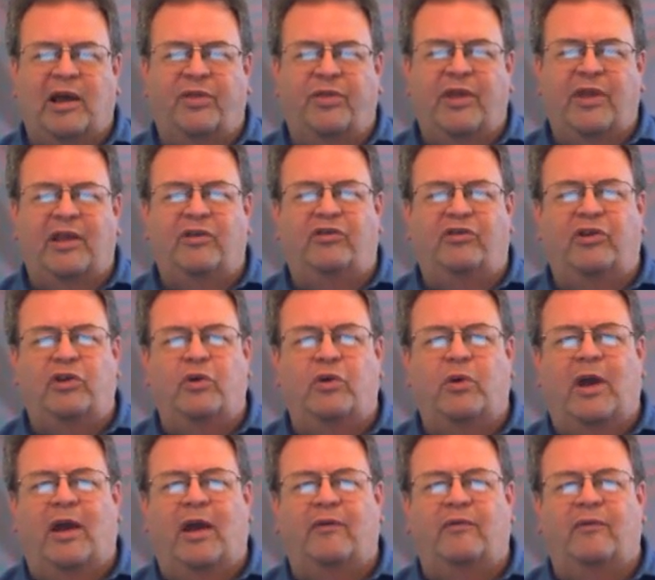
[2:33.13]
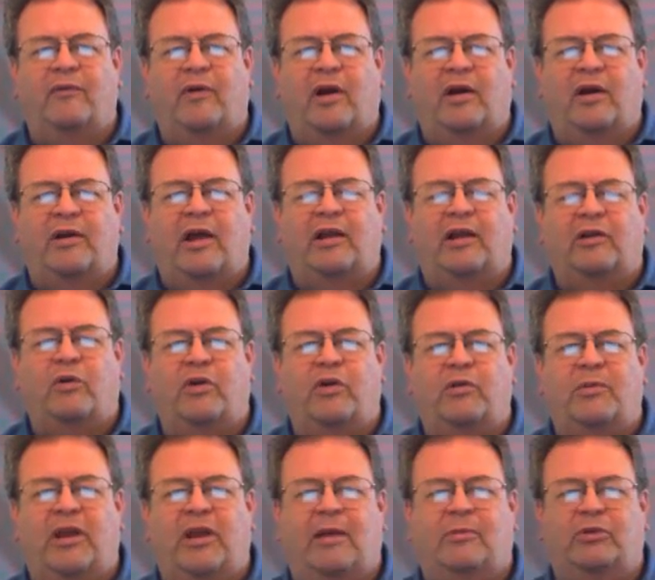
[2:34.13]
Things that you are not going to
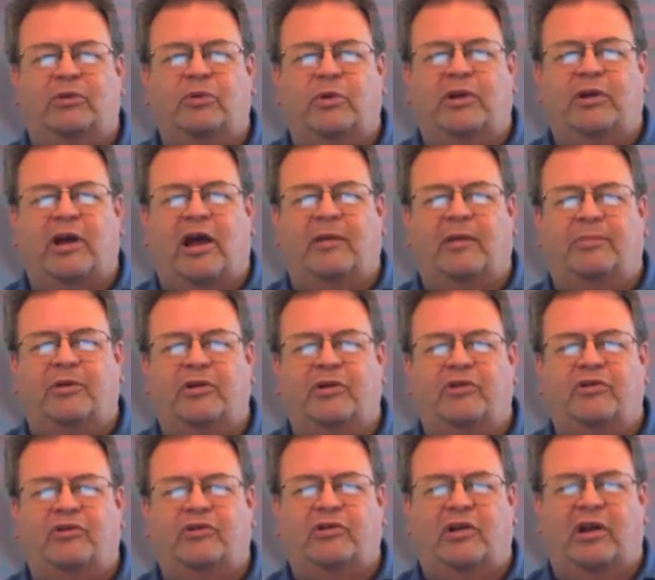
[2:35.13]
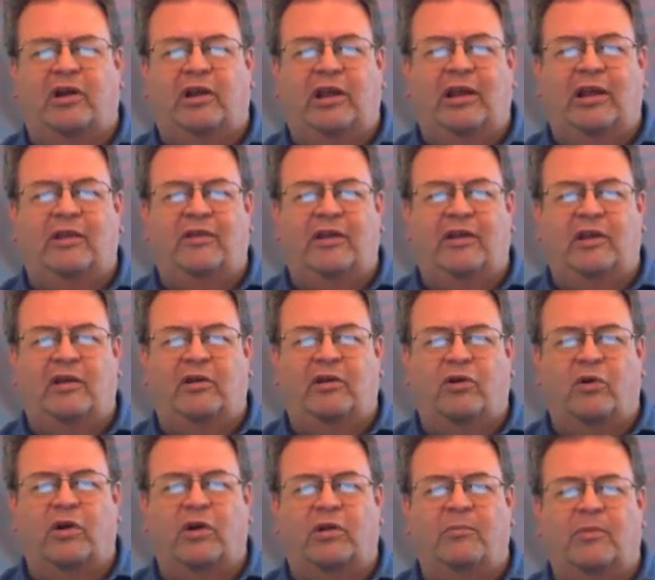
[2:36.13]
be able to accomplish in the
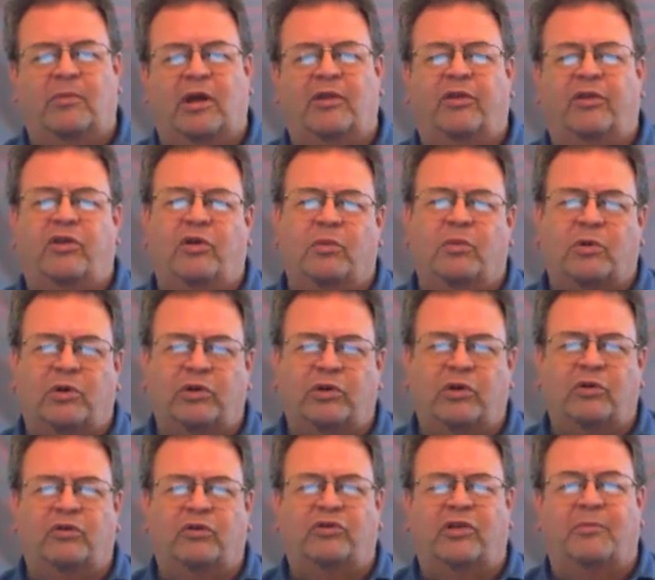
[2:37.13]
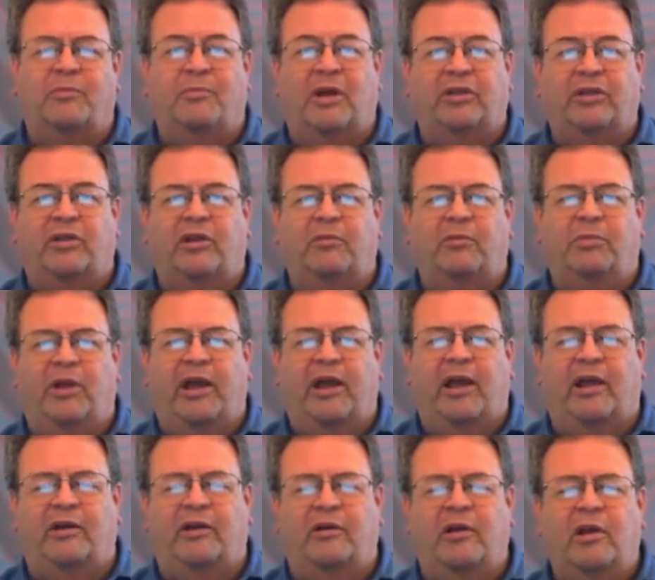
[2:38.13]
current month, you will use the monthly
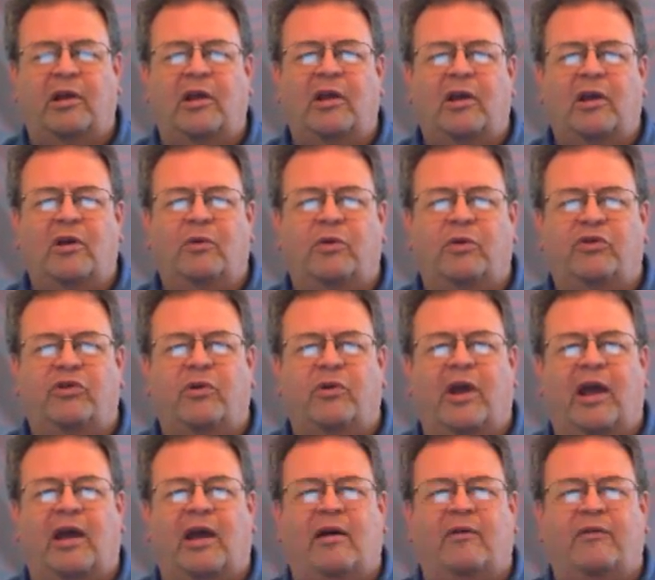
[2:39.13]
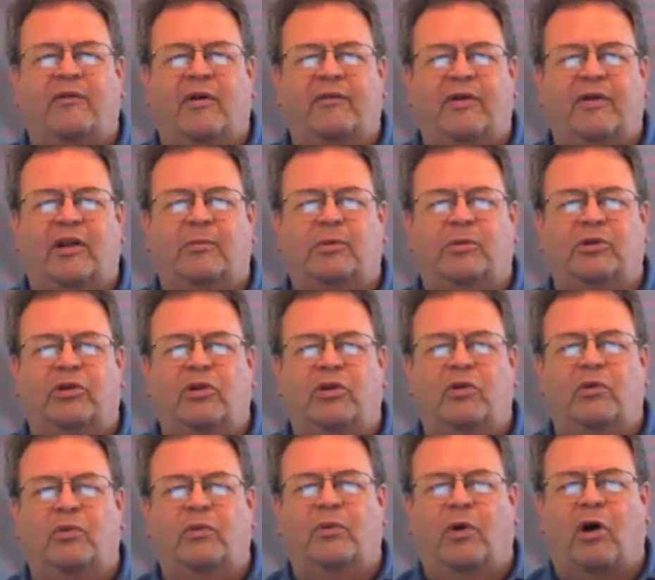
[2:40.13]
plan, which you have available to
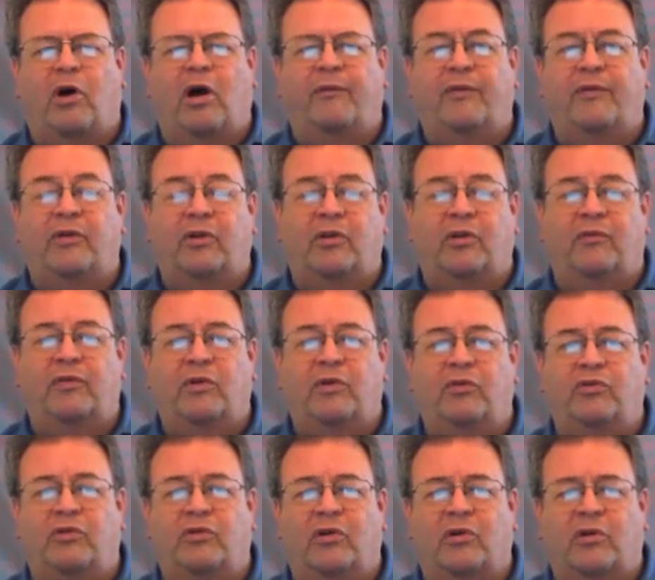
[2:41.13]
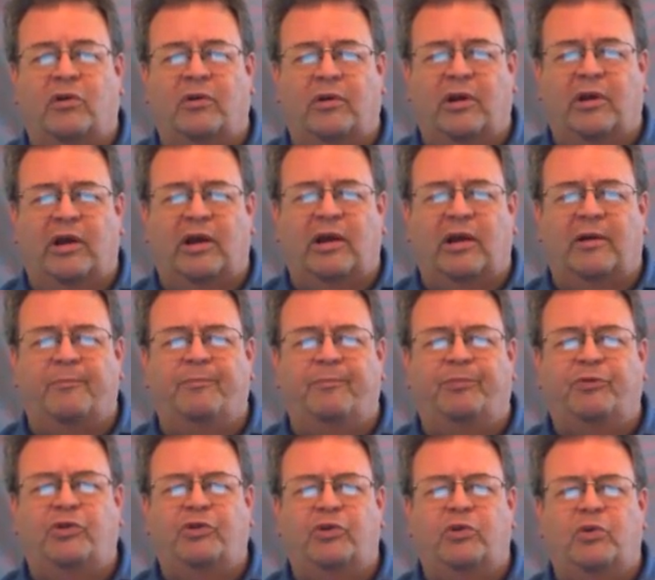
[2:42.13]
you off into the future
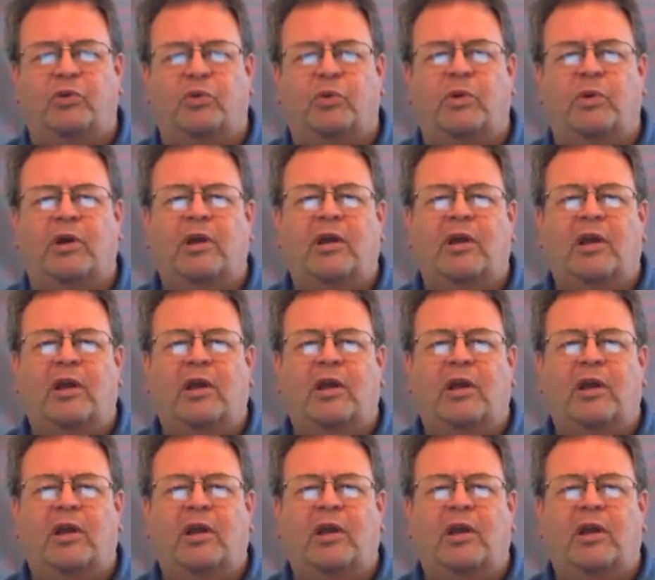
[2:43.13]
to